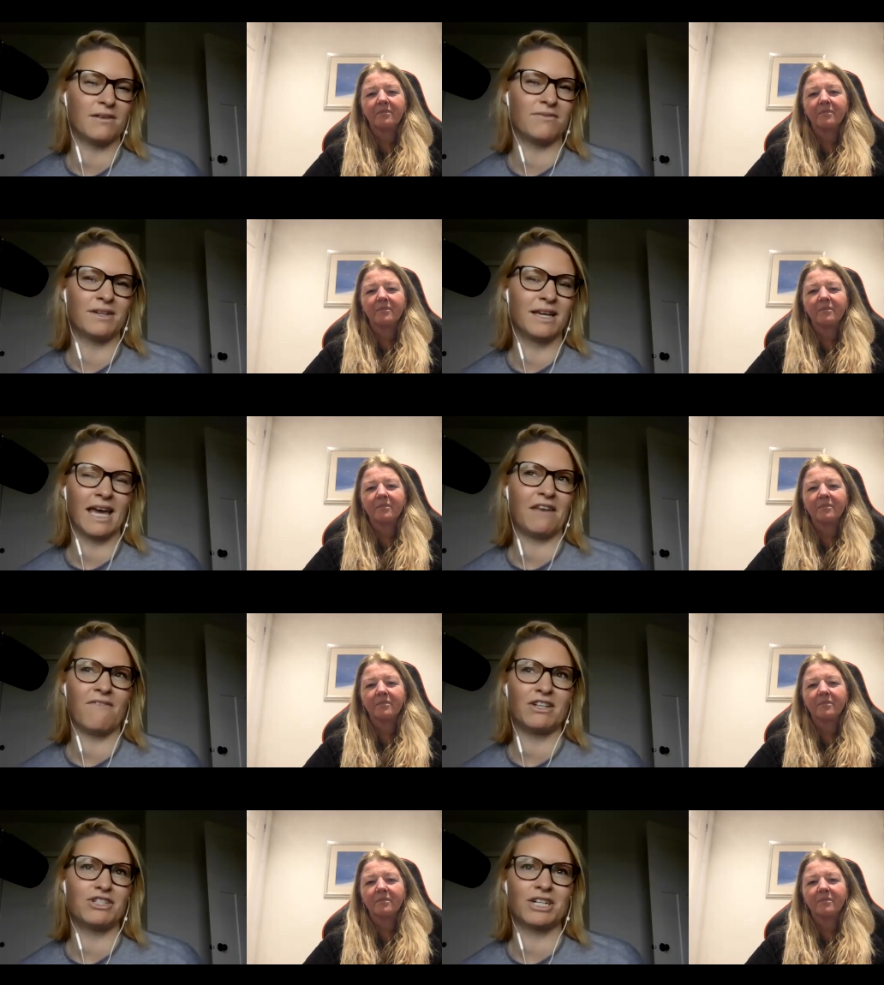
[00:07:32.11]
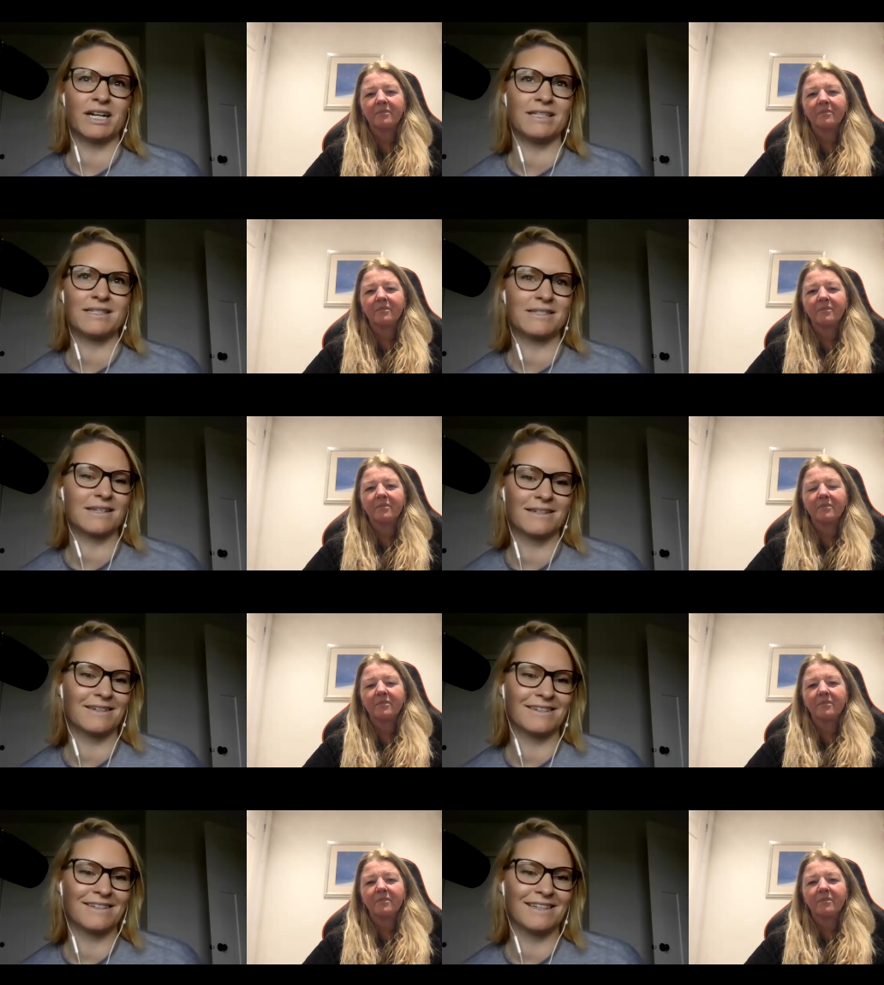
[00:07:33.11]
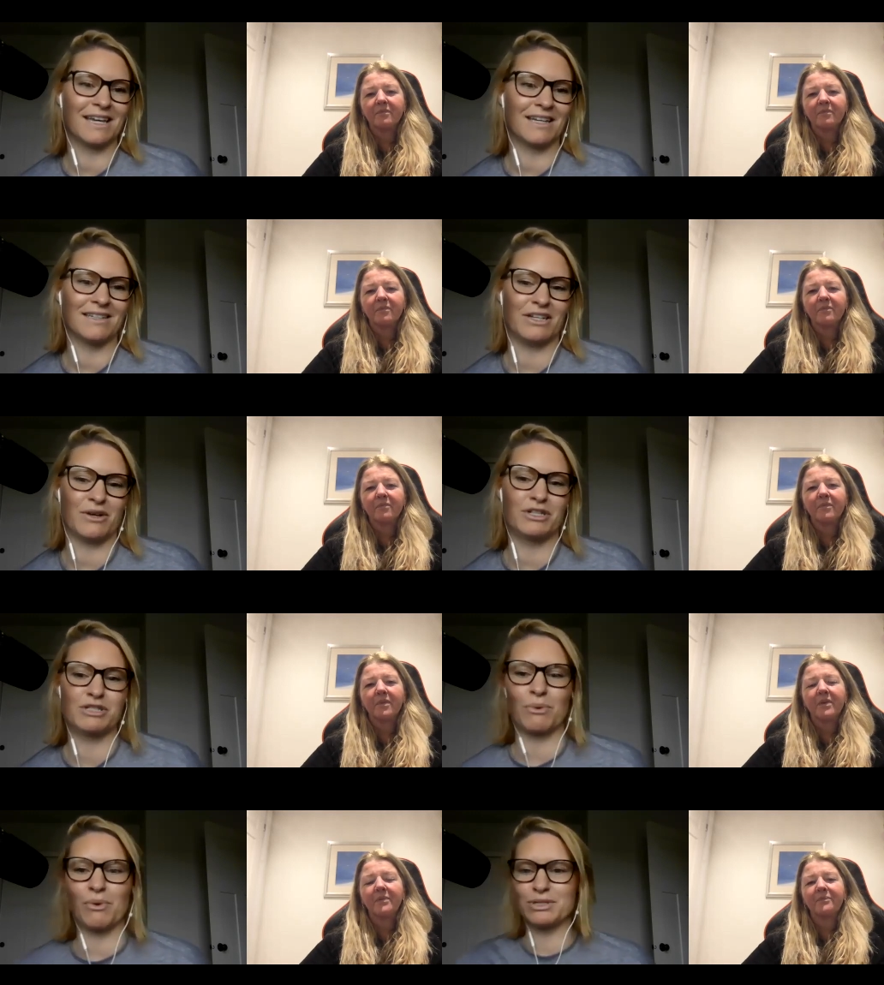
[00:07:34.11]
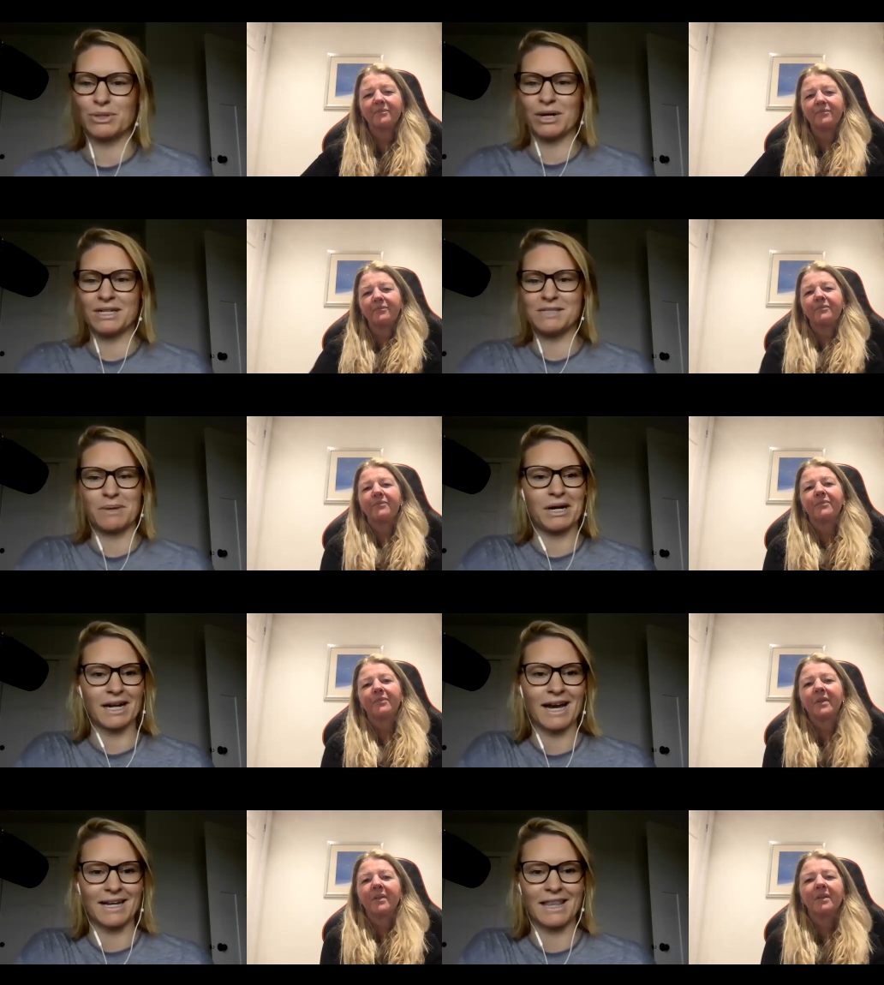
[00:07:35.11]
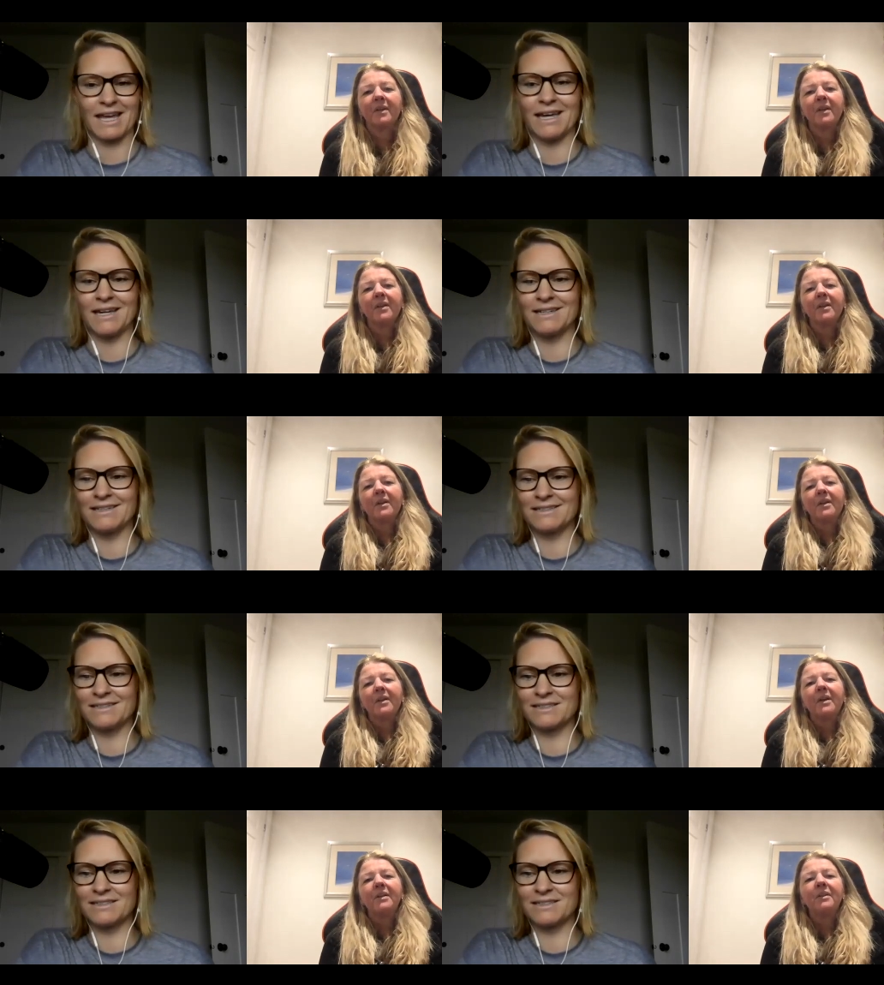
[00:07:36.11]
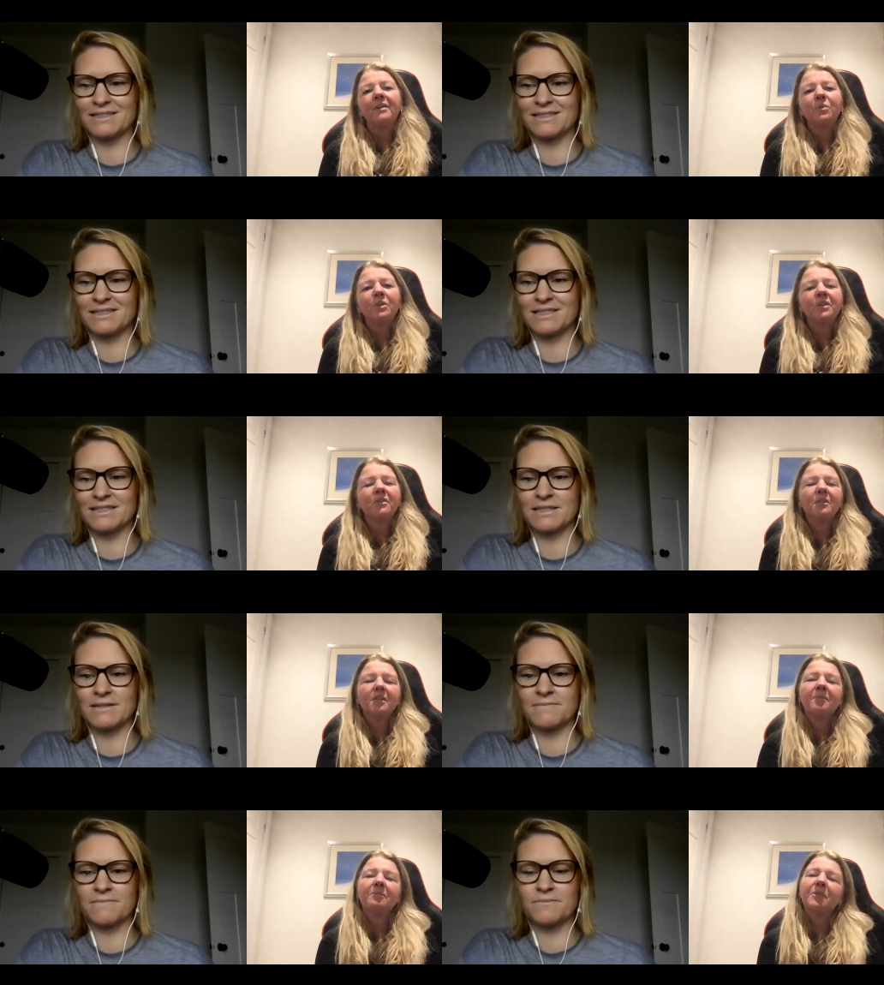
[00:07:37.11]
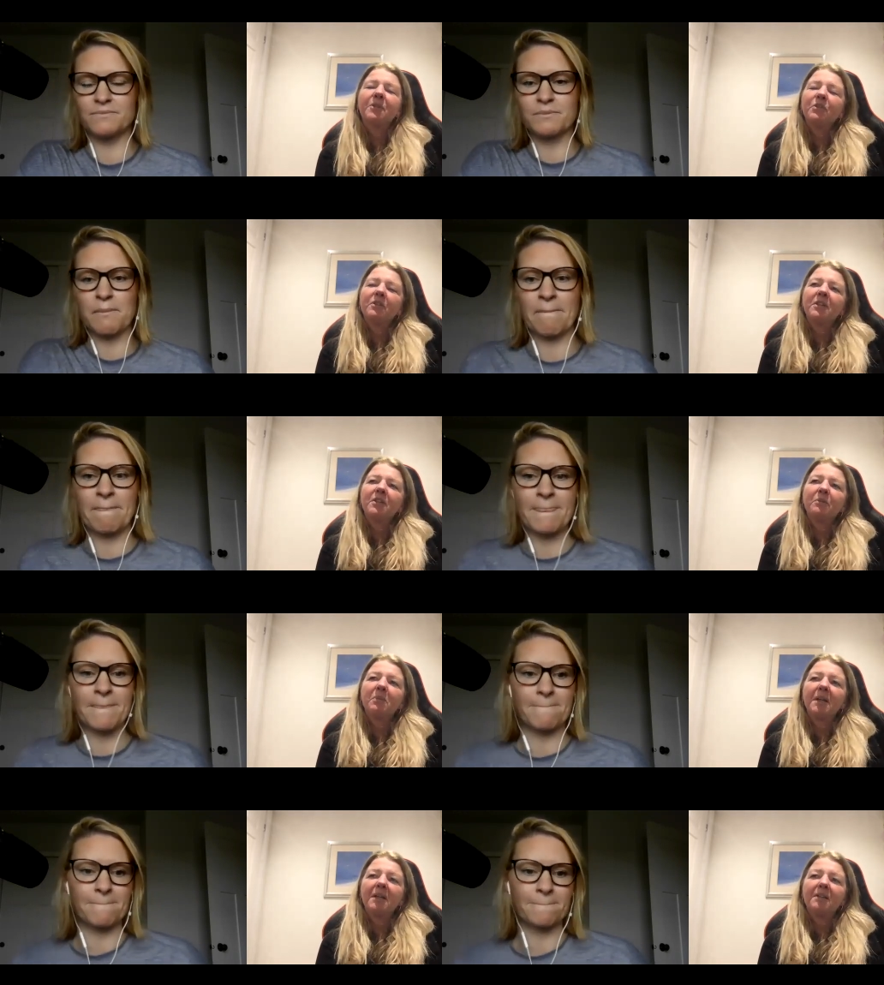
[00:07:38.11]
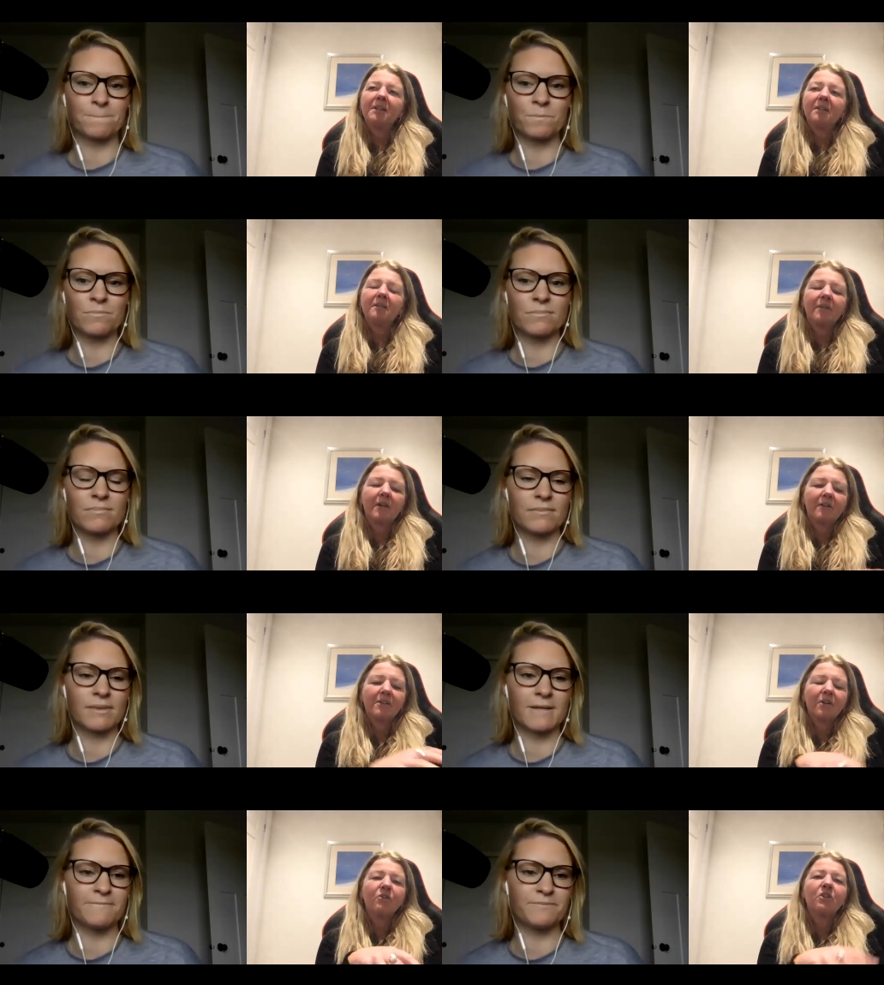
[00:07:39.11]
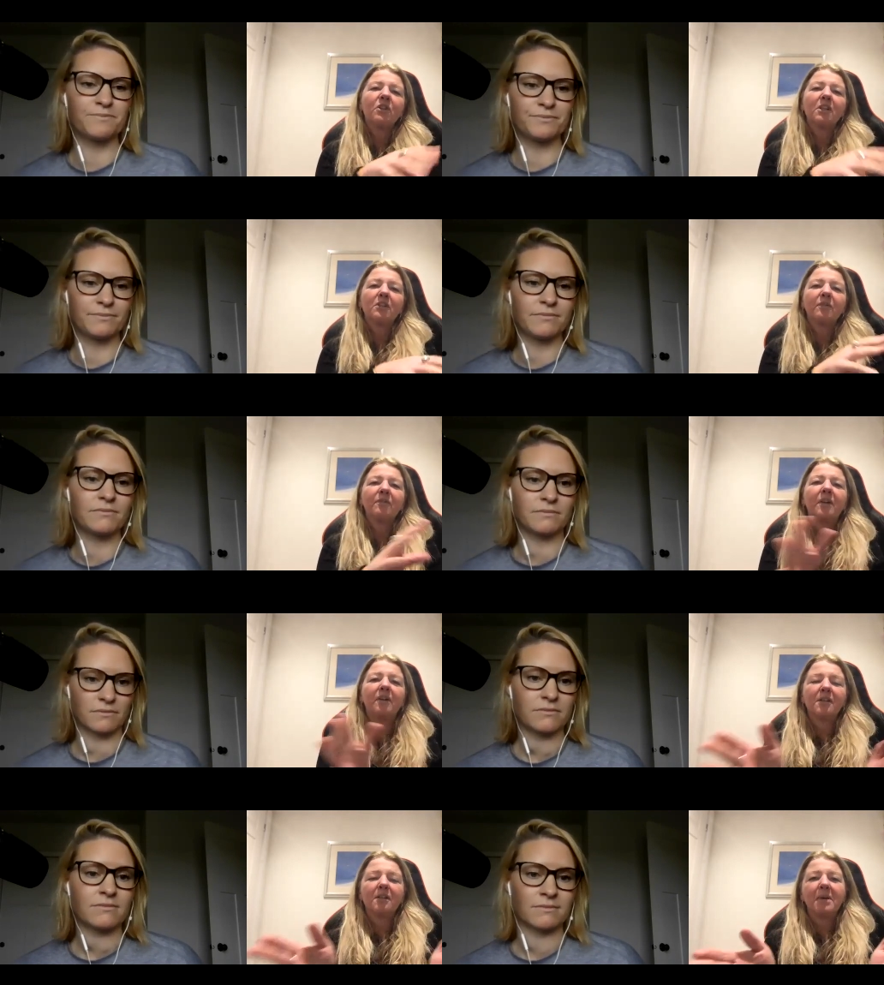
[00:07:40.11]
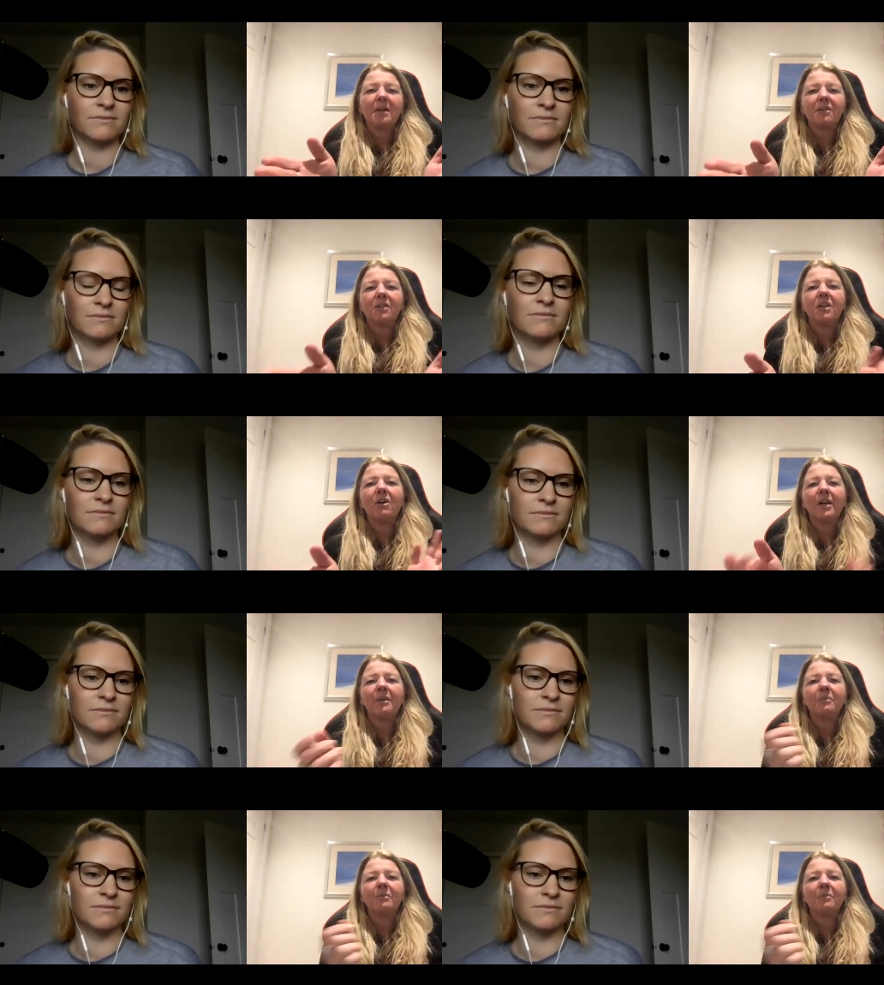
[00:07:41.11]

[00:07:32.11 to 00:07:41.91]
Speaker 1: of adventurous, you know, exploratory spirit kind of thing.
Speaker 2: And and what does um? Because you said you played in various countries for various amounts of time,